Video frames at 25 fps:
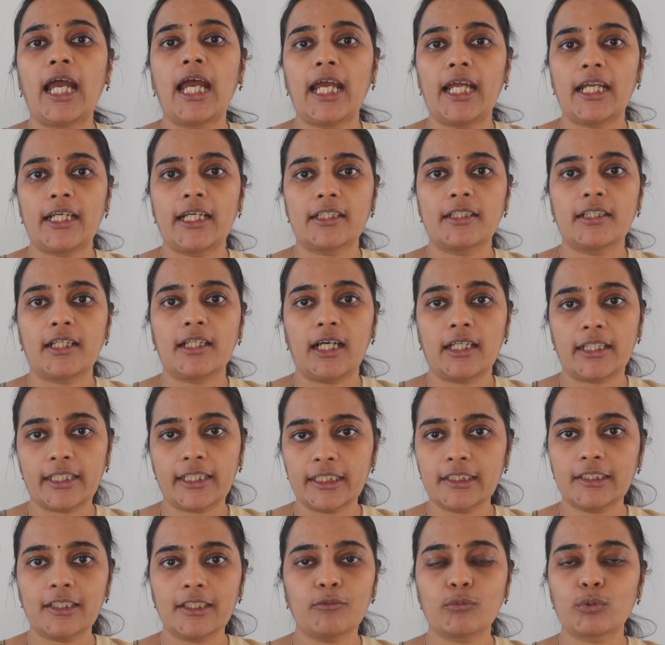And
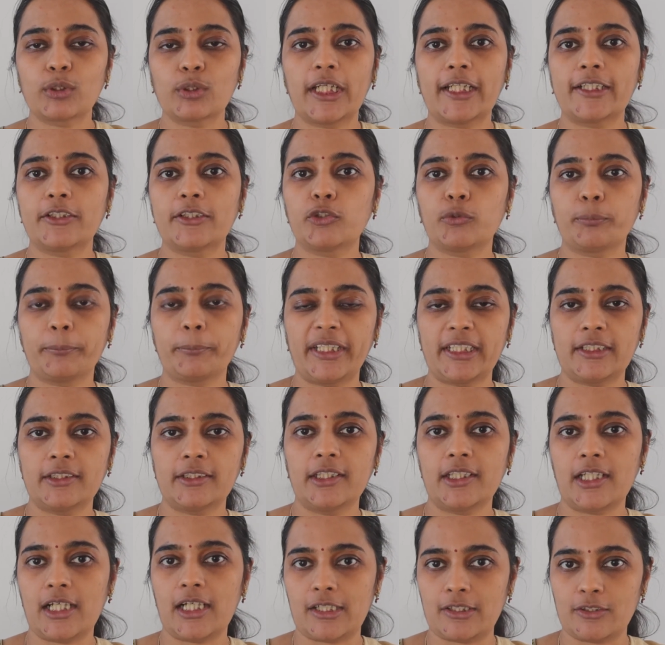again, I would like to make
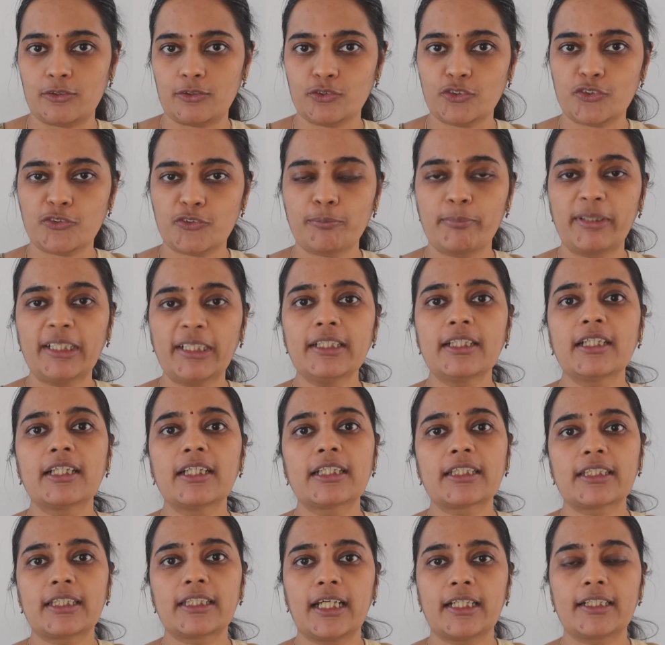the announcement
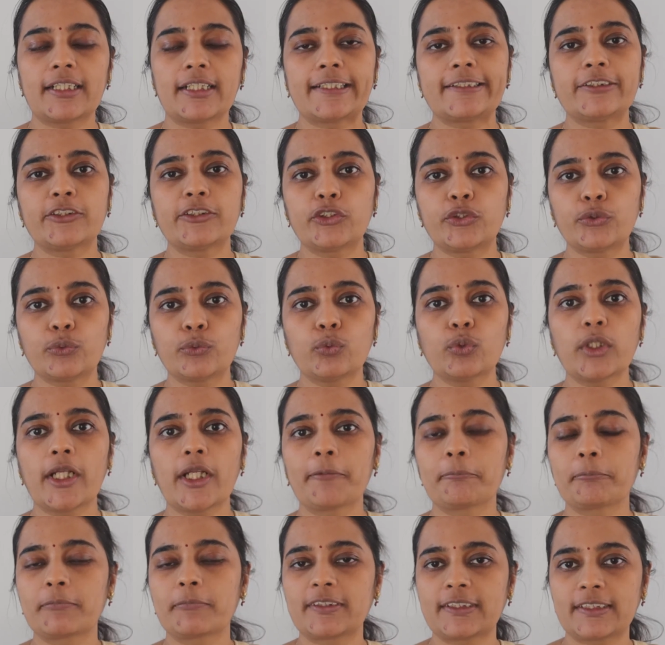that in June I am